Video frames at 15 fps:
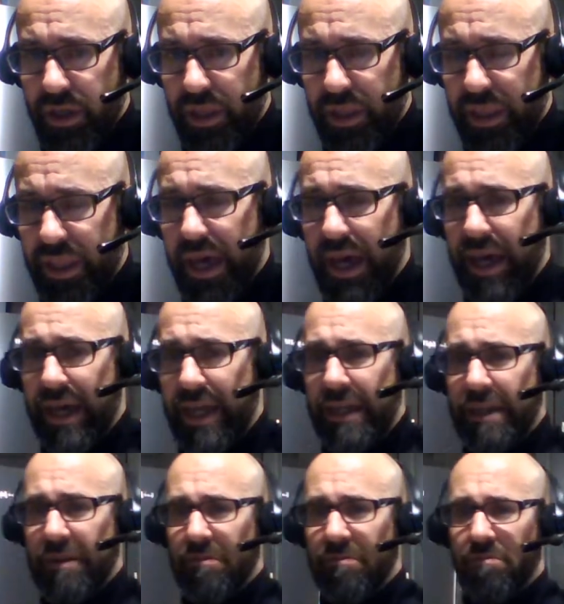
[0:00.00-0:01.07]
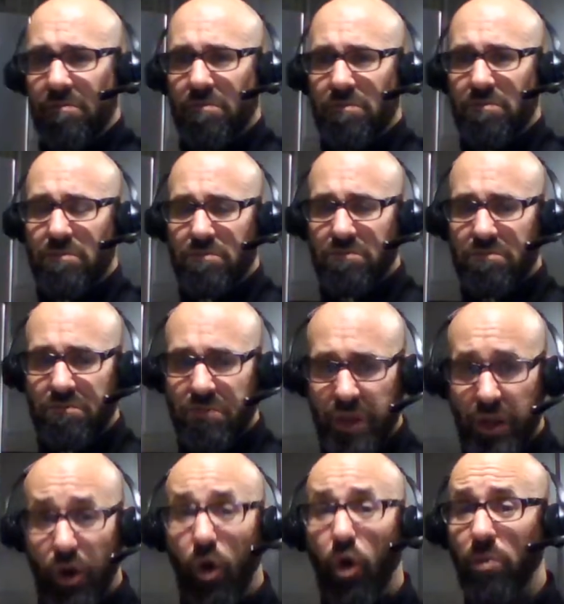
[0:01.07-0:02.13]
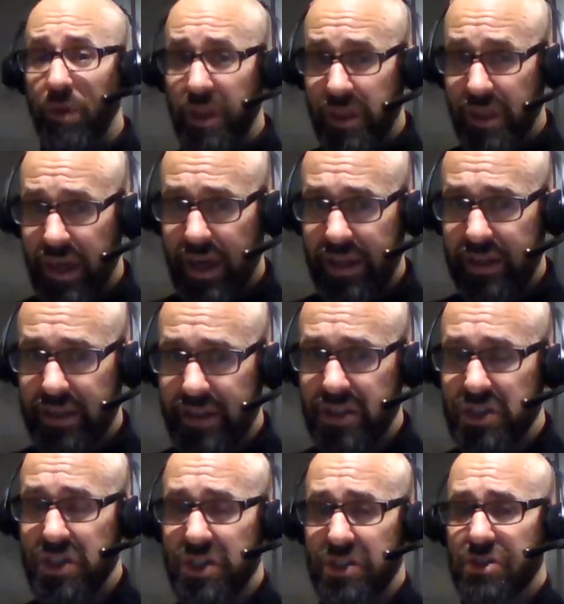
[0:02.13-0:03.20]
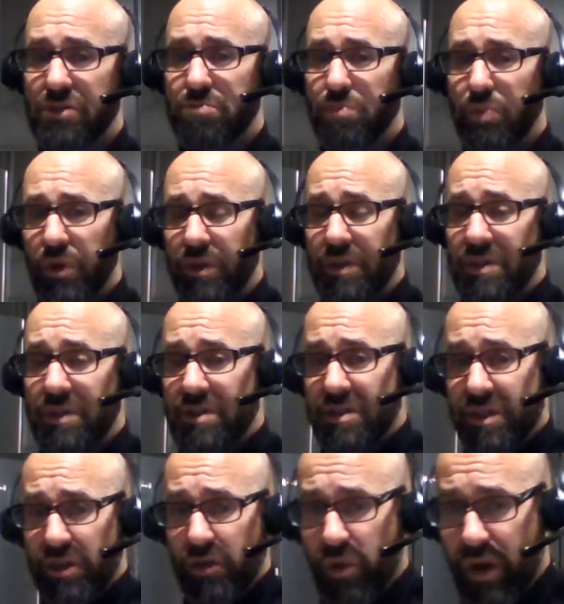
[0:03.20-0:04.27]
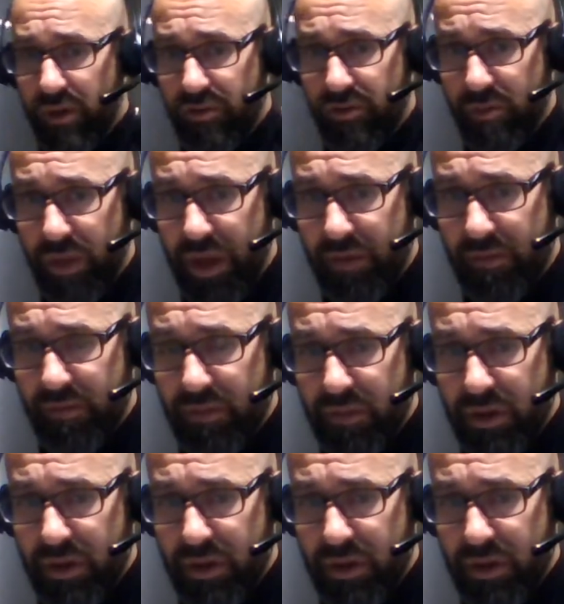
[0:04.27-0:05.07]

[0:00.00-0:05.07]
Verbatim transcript: then and only then did Jesus put sin away from them.